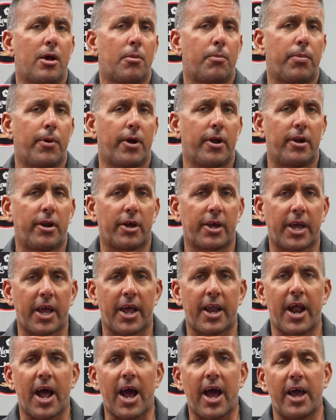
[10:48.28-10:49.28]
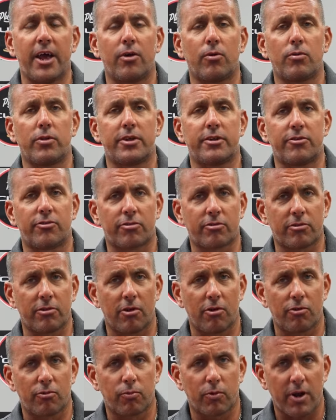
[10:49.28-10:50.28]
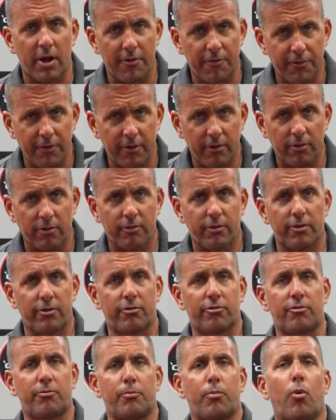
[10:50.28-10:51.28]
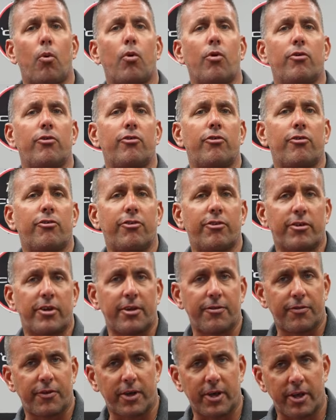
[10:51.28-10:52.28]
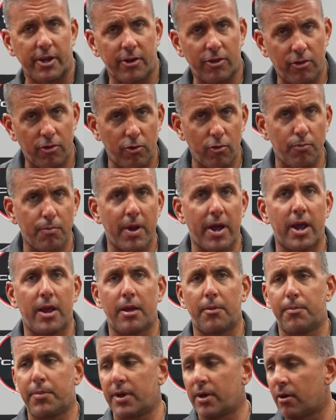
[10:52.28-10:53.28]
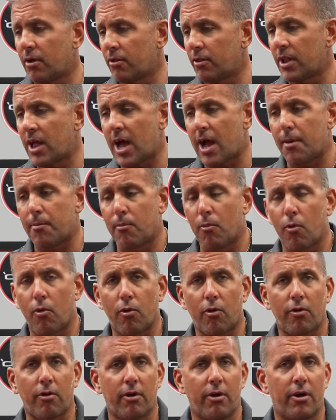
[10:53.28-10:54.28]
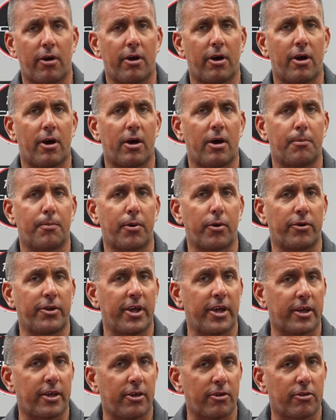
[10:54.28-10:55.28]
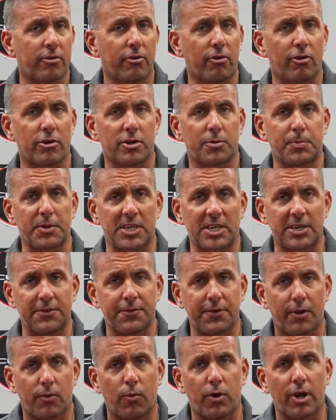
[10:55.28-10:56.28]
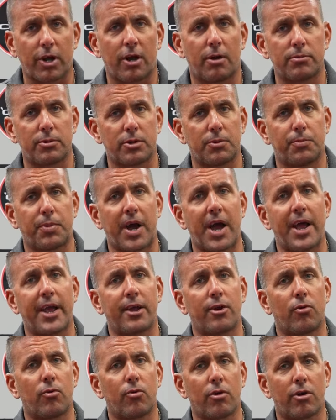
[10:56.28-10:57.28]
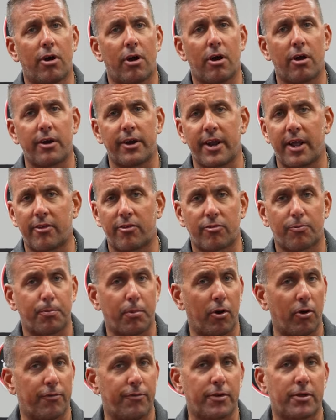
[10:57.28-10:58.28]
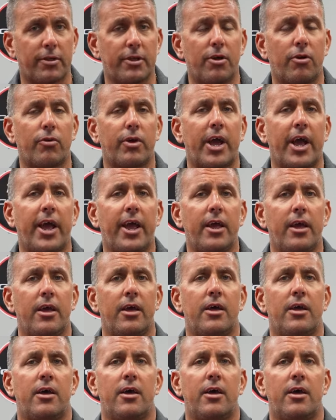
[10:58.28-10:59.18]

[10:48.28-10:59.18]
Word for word: But again, I only disclose what I feel is important or significant. You may be a lot more uh, particular or specific when it comes to buying an old car, and that's perfectly okay.